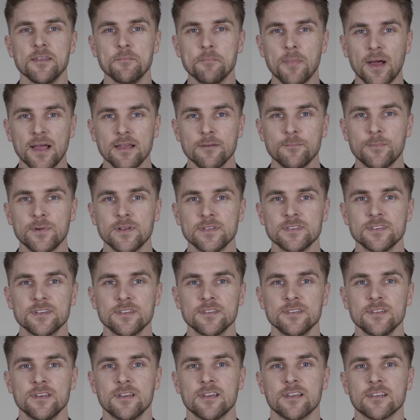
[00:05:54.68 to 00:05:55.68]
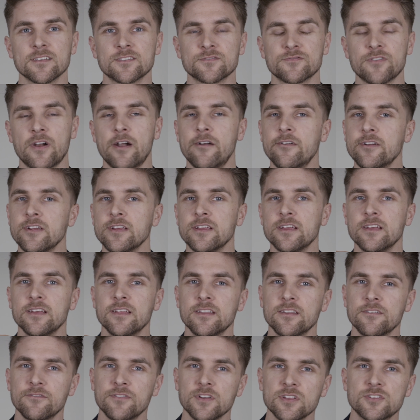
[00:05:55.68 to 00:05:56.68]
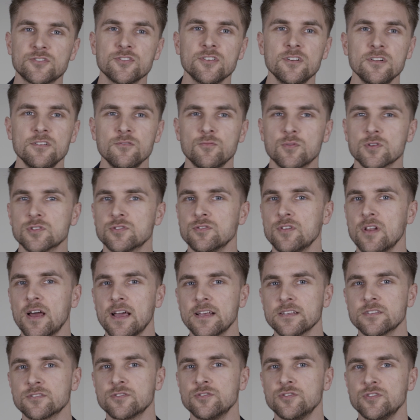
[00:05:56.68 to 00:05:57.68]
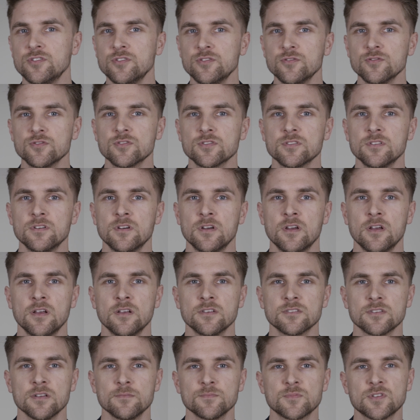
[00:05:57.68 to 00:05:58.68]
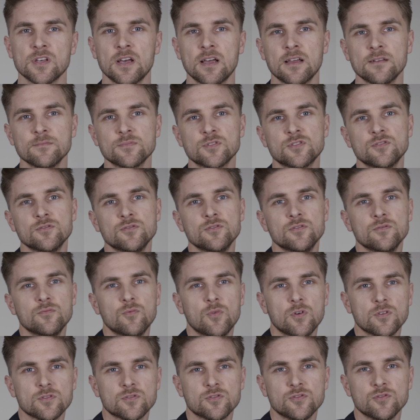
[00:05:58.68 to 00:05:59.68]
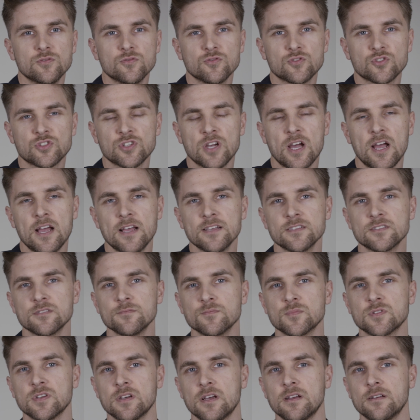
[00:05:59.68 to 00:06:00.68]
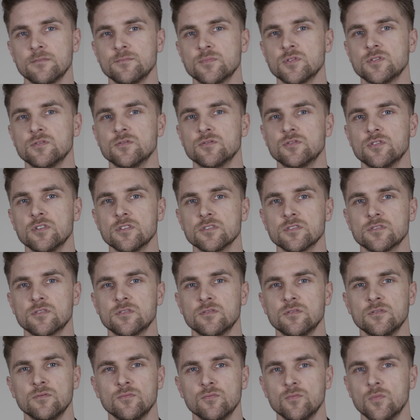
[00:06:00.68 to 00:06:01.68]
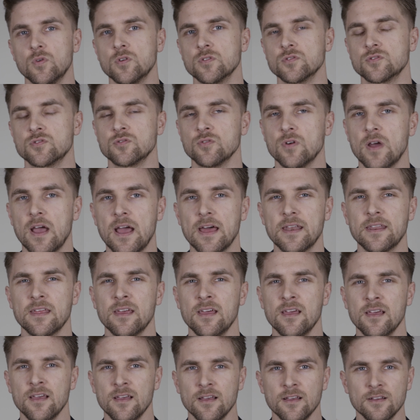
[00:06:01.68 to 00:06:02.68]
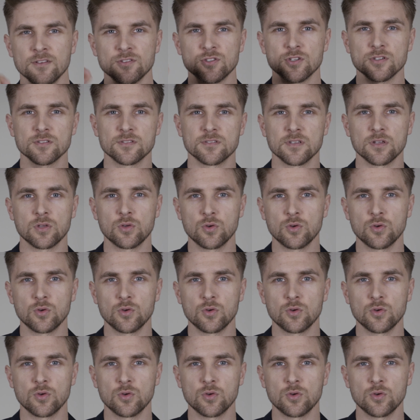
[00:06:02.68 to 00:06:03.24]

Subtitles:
In my opinion, it's very individual what you like to use. Sometimes you want to use shine, sometimes you just want to add just a